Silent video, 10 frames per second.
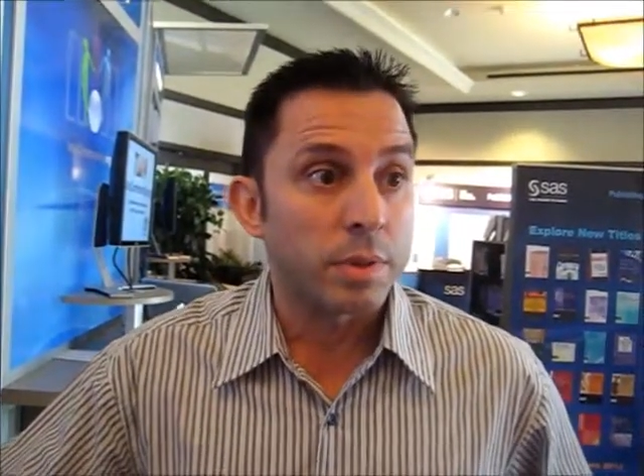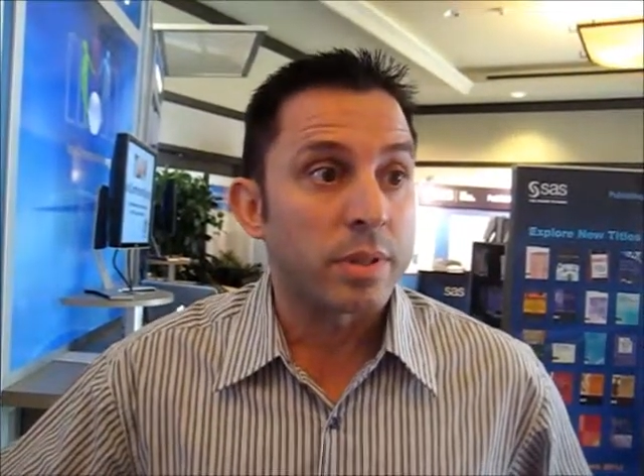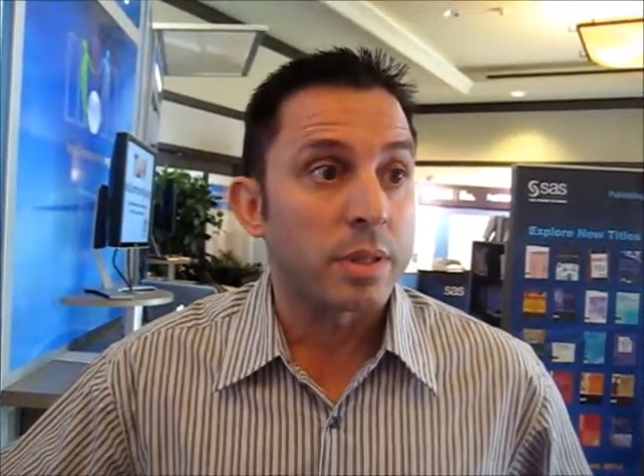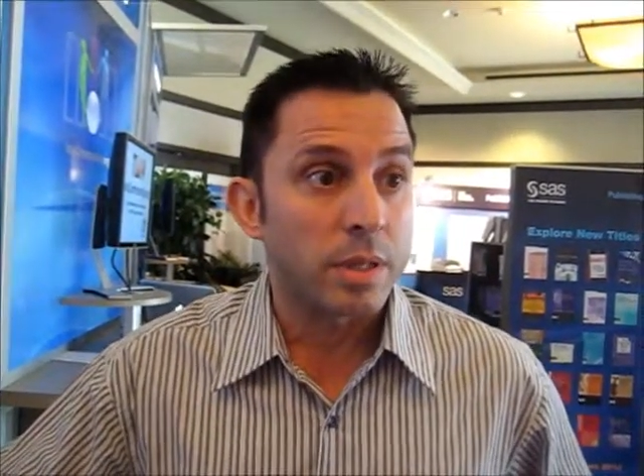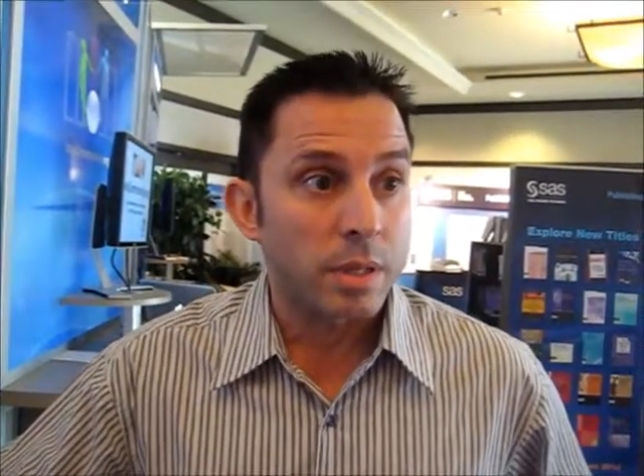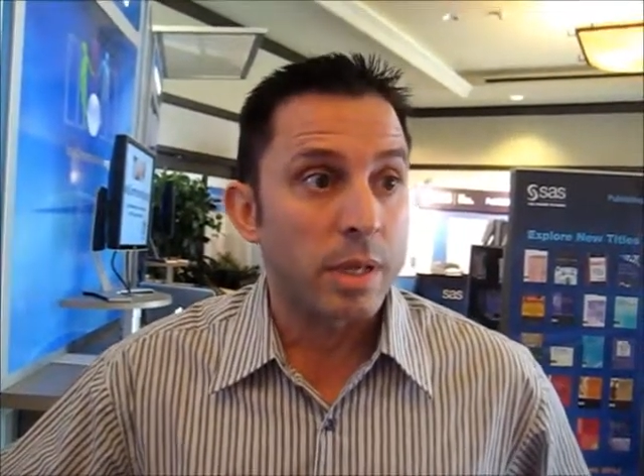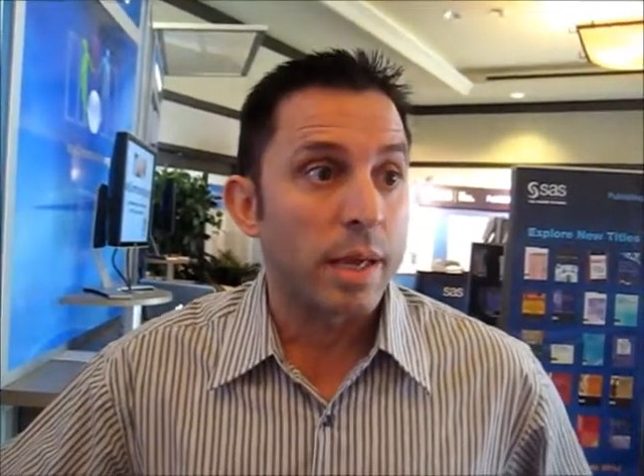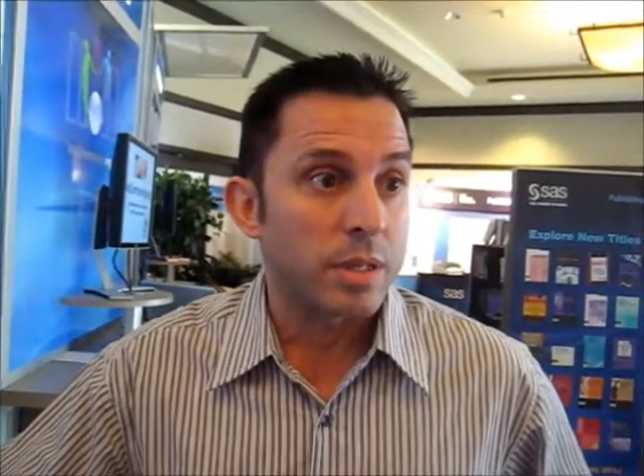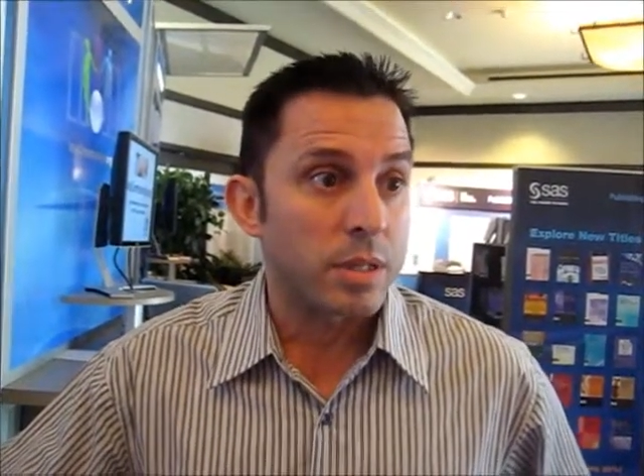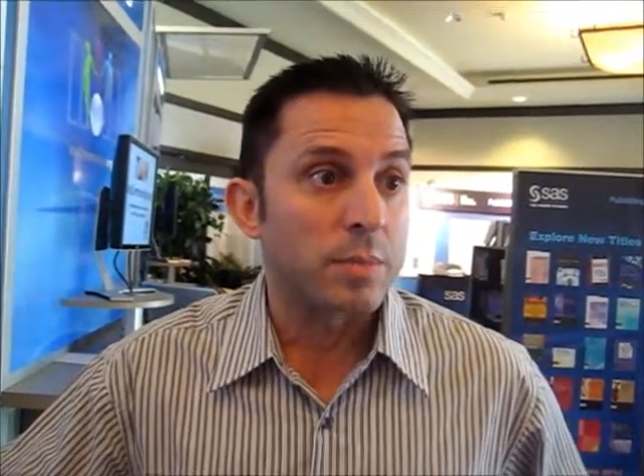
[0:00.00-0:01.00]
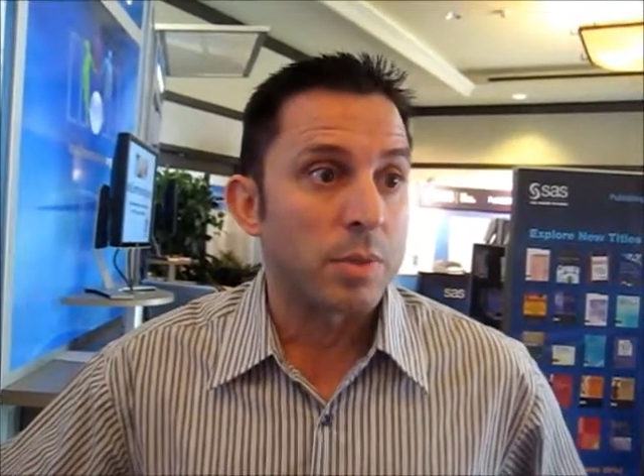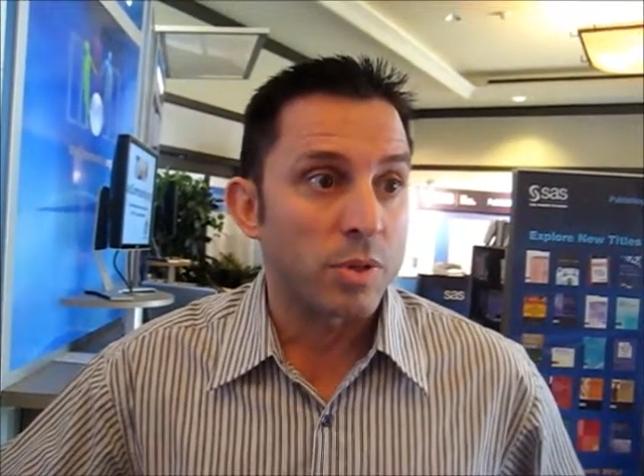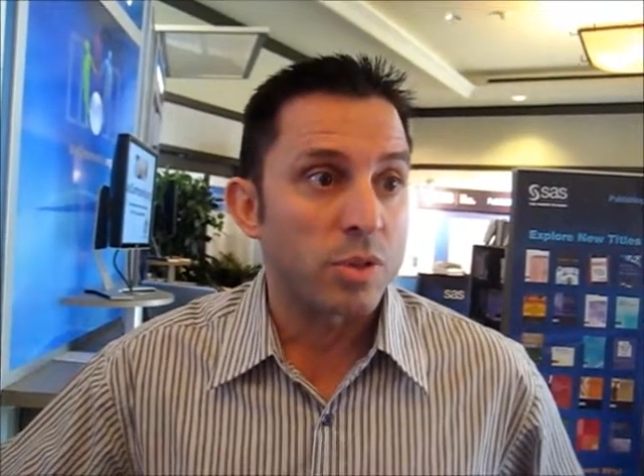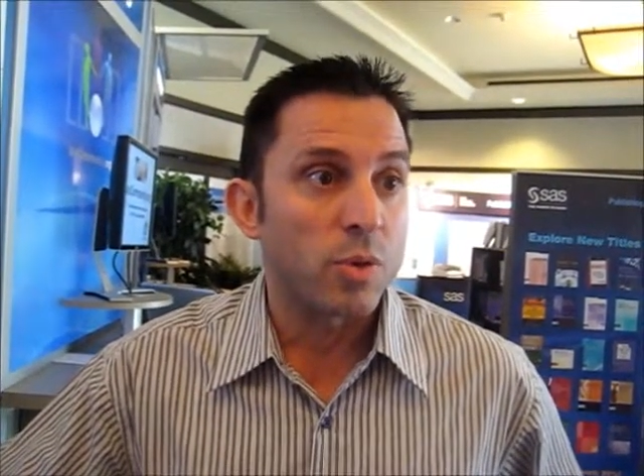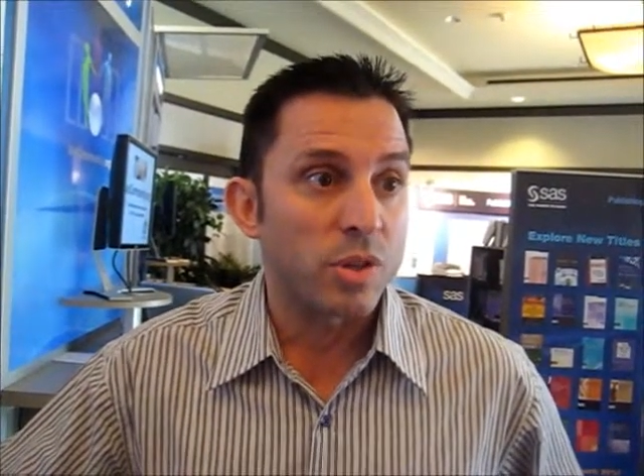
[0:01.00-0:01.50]
to answer some of
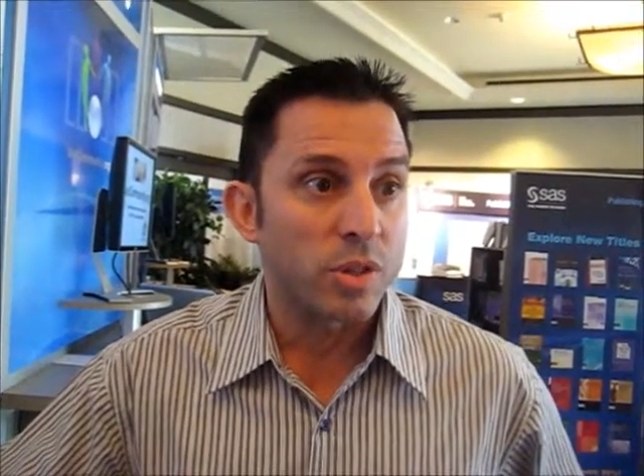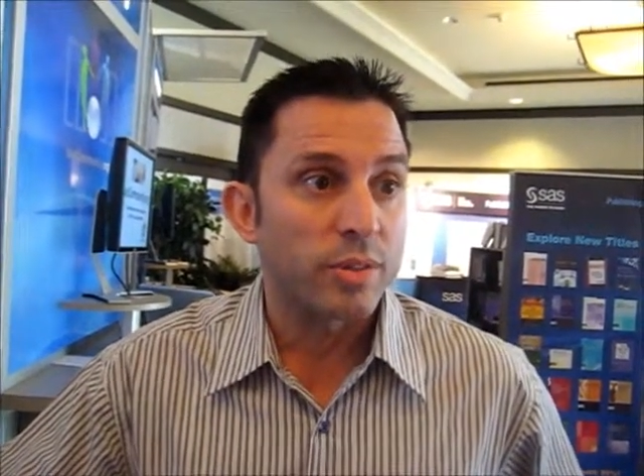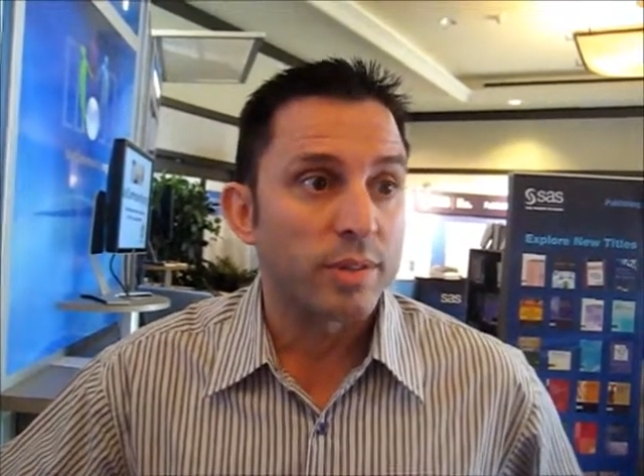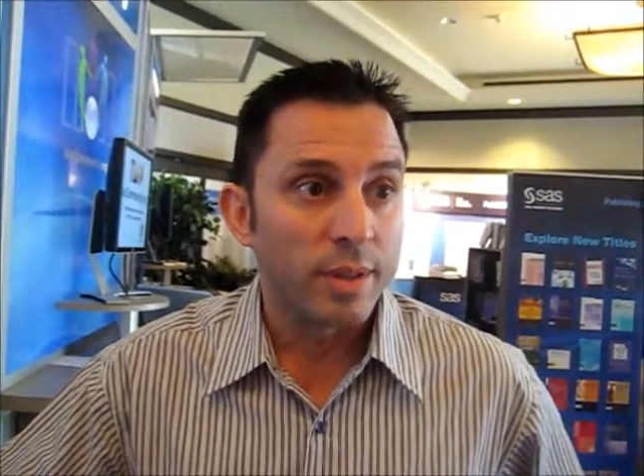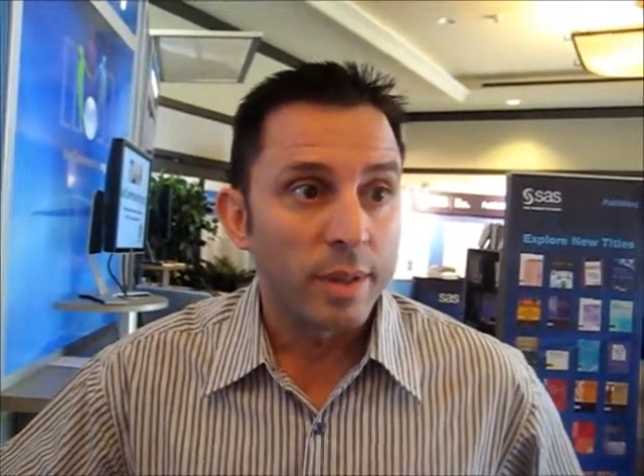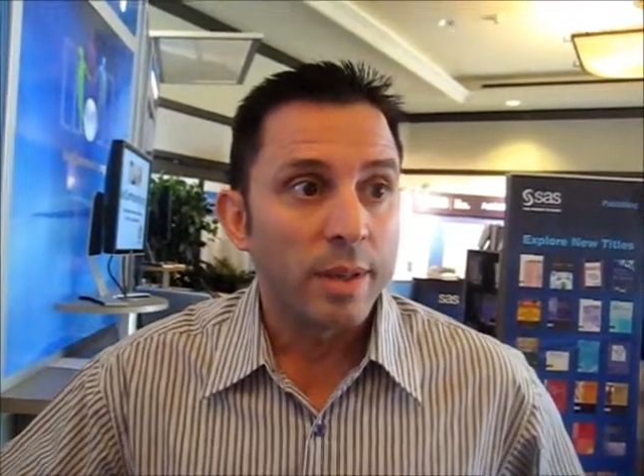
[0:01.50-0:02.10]
those questions